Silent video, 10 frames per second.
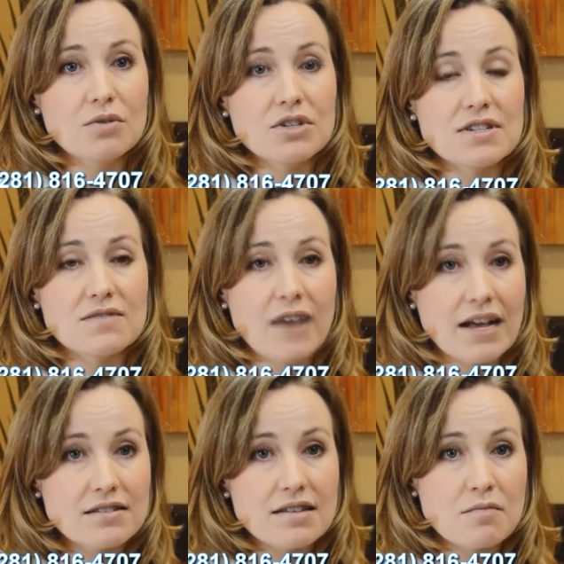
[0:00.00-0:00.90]
which is
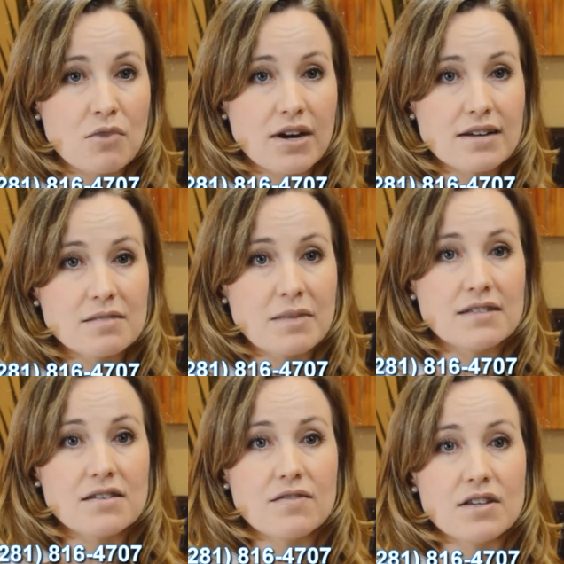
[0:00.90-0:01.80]
vastly more
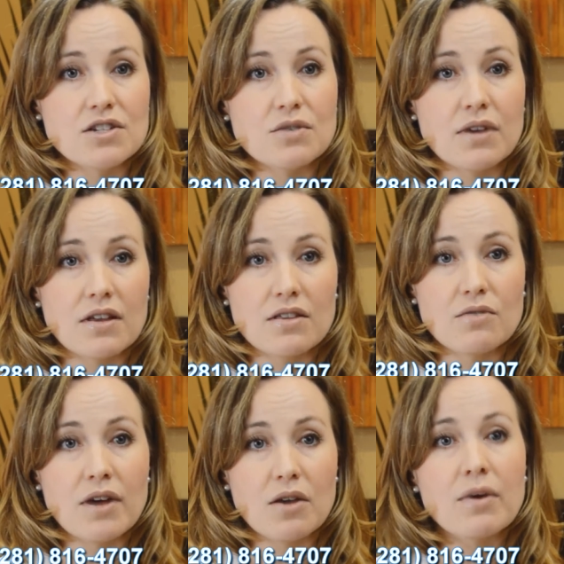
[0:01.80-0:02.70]
expensive than doing it
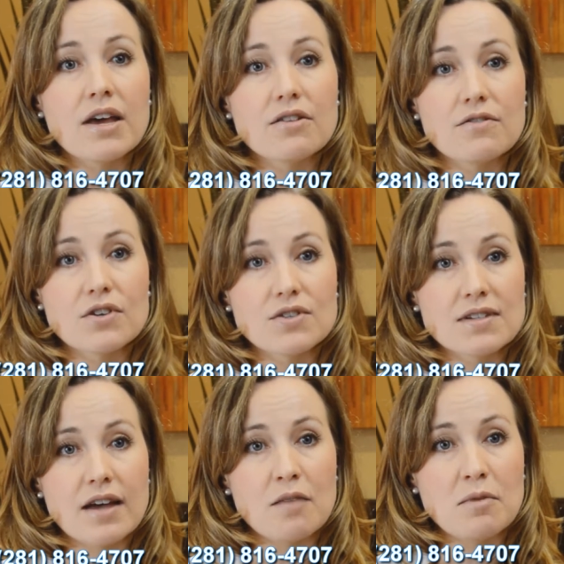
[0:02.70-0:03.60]
the right way the
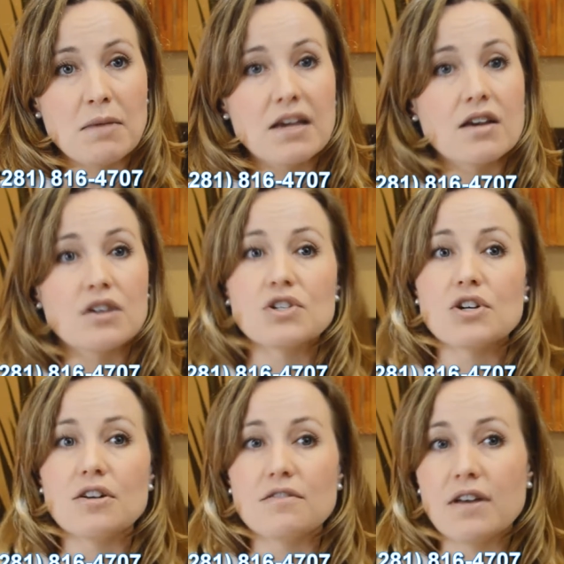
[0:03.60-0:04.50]
first time and making
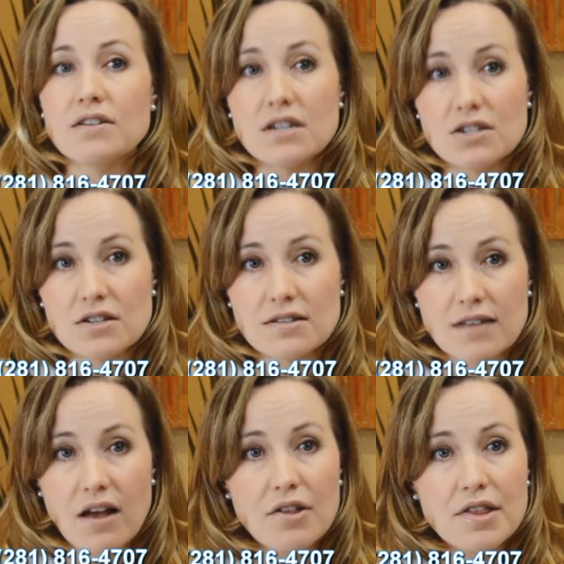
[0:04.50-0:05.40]
sure your foundation
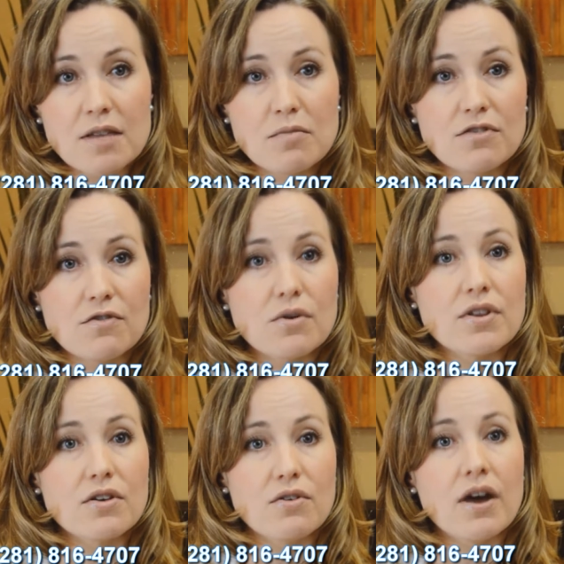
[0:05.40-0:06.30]
is healthy before the